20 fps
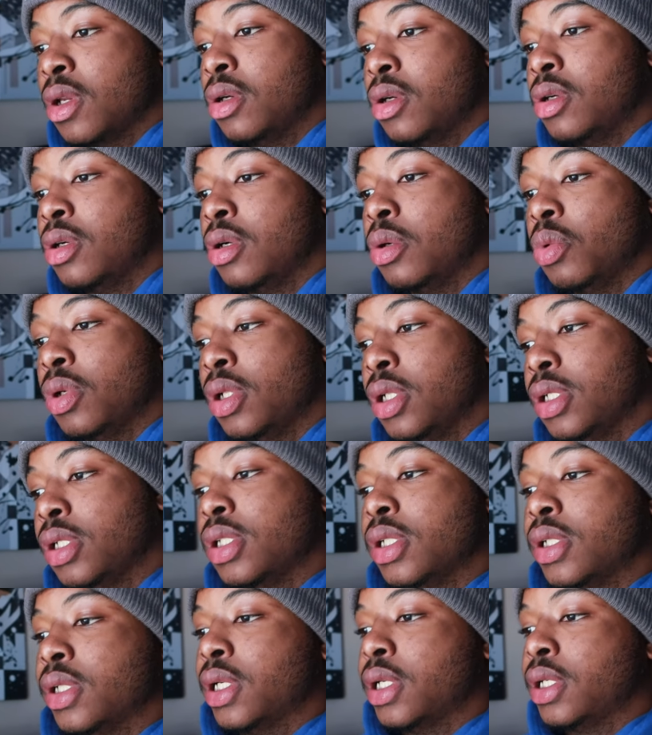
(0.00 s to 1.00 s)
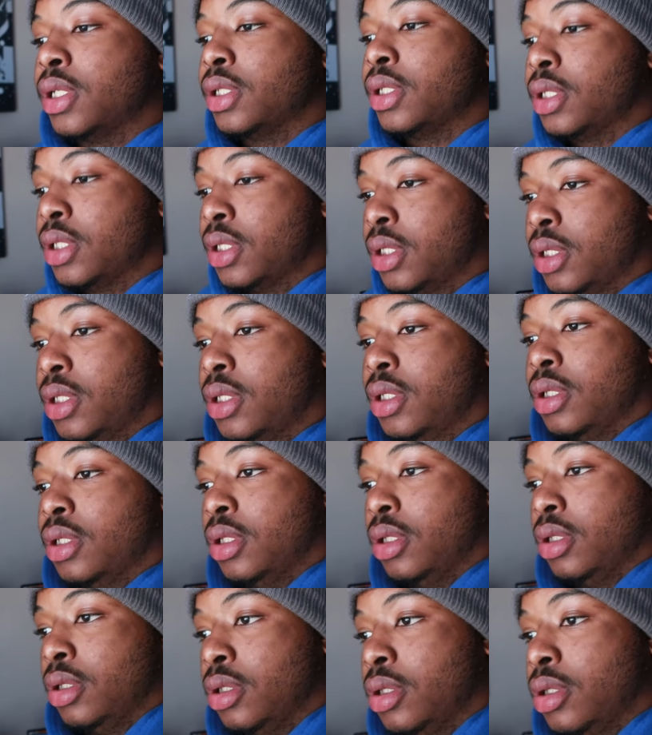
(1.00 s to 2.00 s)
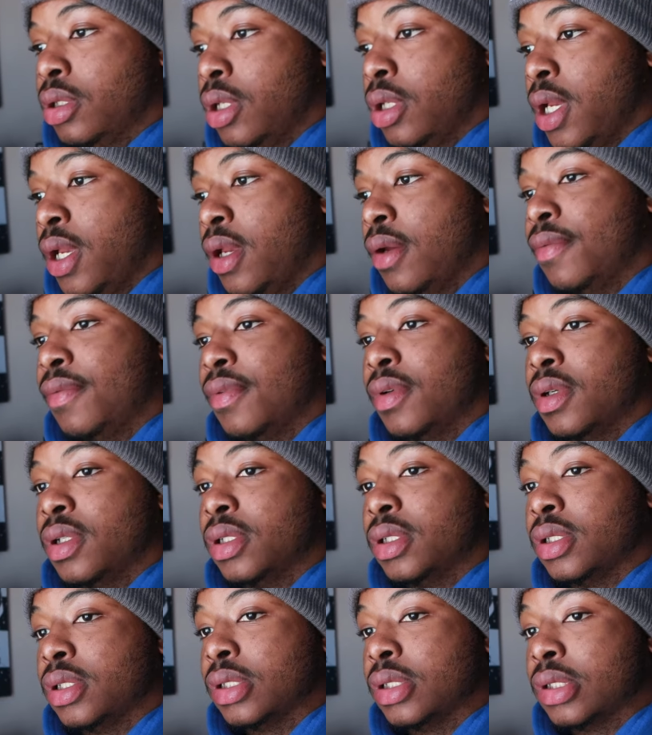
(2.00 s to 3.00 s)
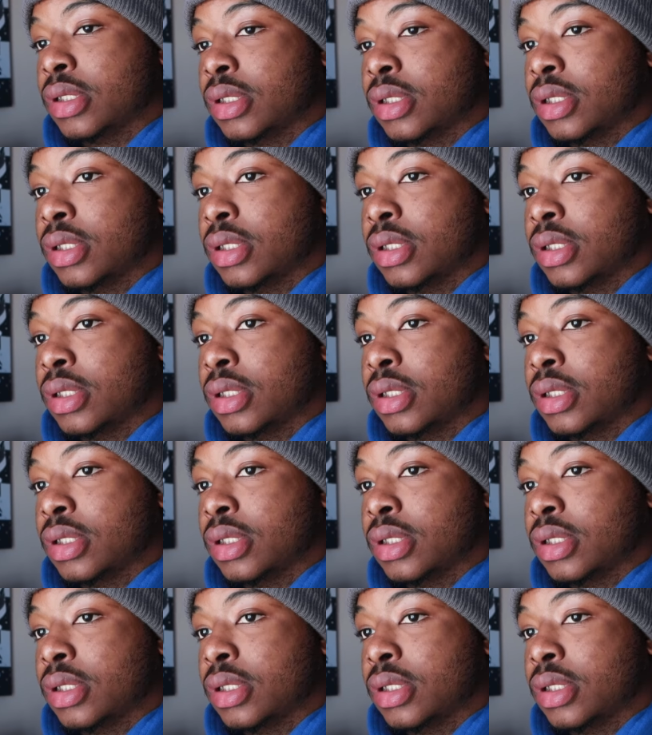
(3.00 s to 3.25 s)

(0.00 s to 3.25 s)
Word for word: Uh, really good night. Uh, had fun.